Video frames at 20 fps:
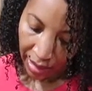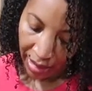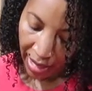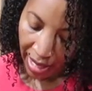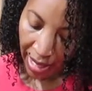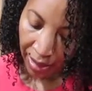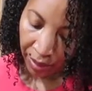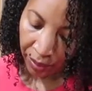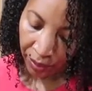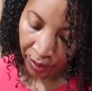
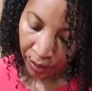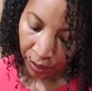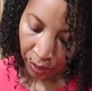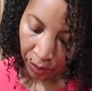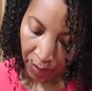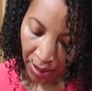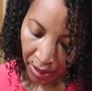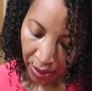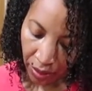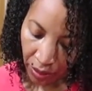I grilled
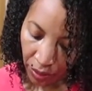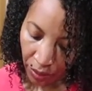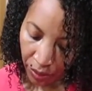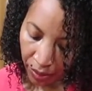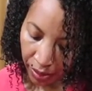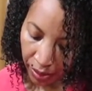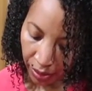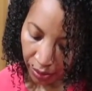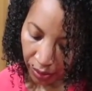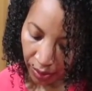my
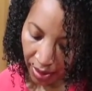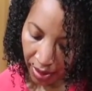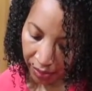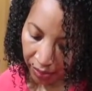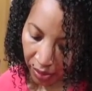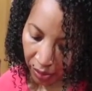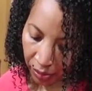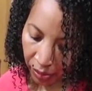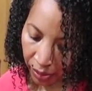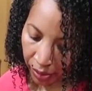corn. You don't have
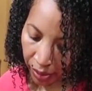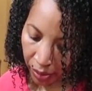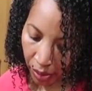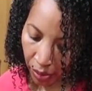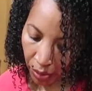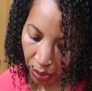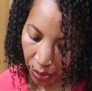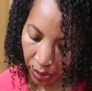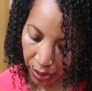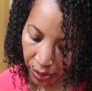to grill your
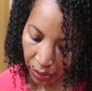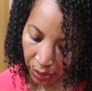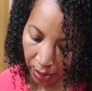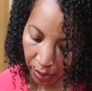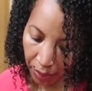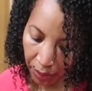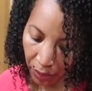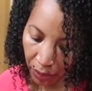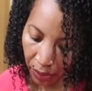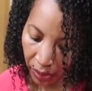corn. You
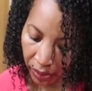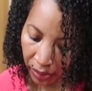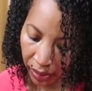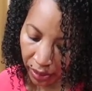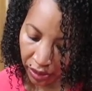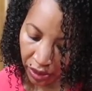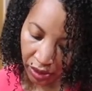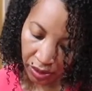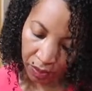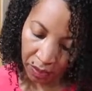can boil
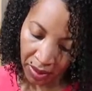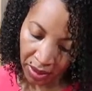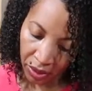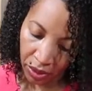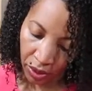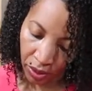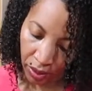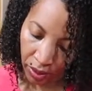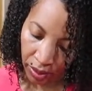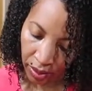it. Just make
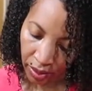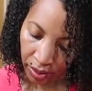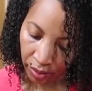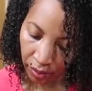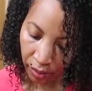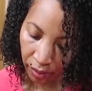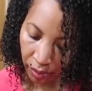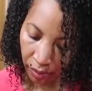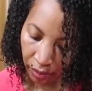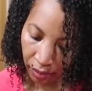sure,
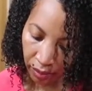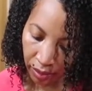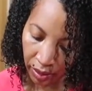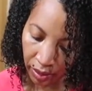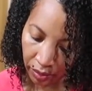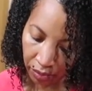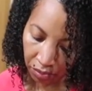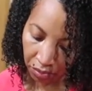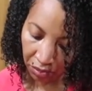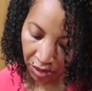you know,
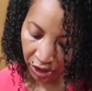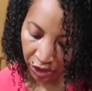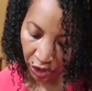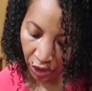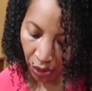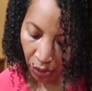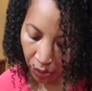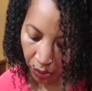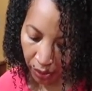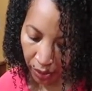get your
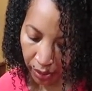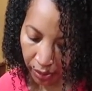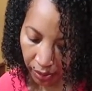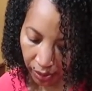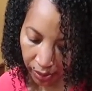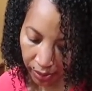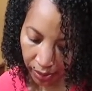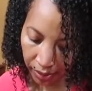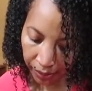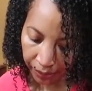corn
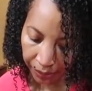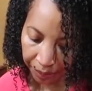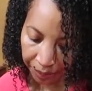cooked.